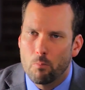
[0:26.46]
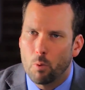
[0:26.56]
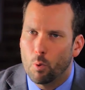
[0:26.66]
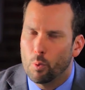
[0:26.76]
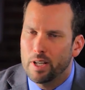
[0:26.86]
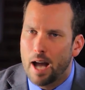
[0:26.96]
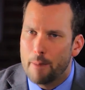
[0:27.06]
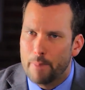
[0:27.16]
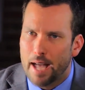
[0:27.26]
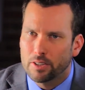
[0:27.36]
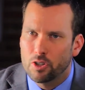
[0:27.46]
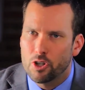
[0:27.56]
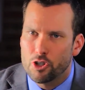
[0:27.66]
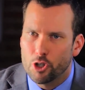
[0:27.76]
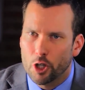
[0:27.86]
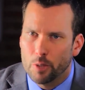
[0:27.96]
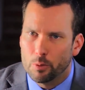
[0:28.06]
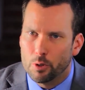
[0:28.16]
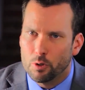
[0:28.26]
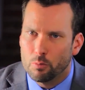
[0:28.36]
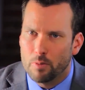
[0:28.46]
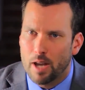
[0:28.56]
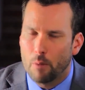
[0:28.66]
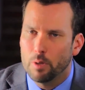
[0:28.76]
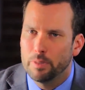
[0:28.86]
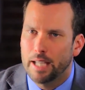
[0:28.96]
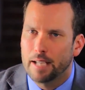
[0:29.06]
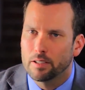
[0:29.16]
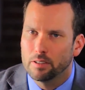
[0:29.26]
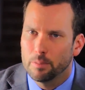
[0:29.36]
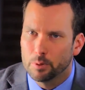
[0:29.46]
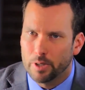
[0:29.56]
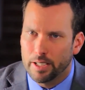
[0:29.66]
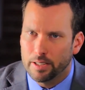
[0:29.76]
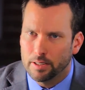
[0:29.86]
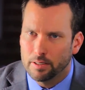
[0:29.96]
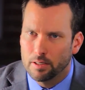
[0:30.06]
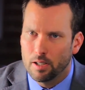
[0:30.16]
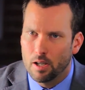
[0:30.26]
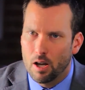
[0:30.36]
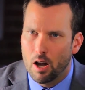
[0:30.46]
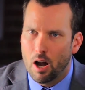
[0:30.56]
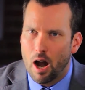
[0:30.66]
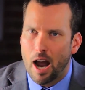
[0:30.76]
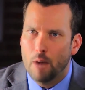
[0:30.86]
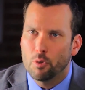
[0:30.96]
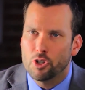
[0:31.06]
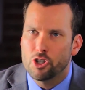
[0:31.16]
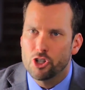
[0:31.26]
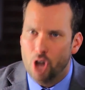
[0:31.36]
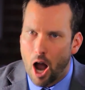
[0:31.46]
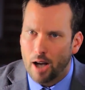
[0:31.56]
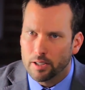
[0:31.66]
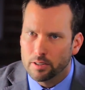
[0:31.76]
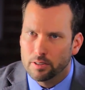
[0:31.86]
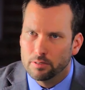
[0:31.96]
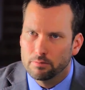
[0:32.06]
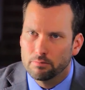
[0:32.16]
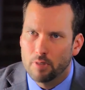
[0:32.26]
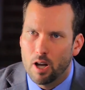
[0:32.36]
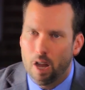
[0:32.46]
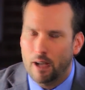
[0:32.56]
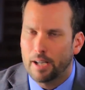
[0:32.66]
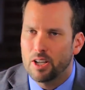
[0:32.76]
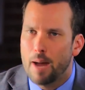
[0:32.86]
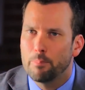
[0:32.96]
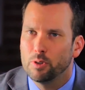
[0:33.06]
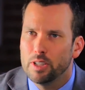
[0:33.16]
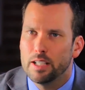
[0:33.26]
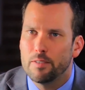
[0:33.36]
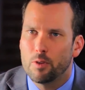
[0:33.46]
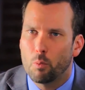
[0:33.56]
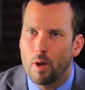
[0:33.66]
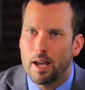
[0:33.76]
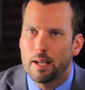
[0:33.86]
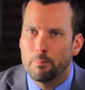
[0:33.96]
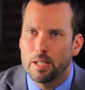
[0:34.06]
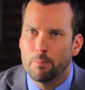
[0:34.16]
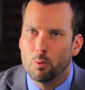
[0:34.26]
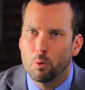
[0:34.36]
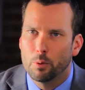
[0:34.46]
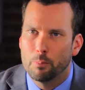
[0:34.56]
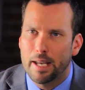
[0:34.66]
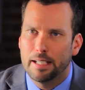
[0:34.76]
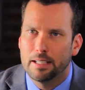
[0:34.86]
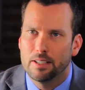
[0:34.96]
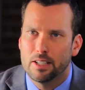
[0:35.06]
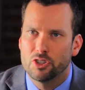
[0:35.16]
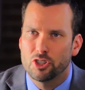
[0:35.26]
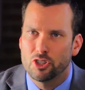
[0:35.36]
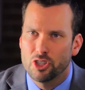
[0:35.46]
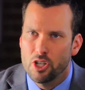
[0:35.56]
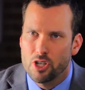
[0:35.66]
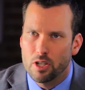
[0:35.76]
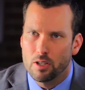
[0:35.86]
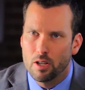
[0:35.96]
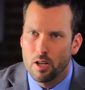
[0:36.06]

But when we got back to the jury room and we began deliberating, I was shocked. I could not believe the way people were making this decision.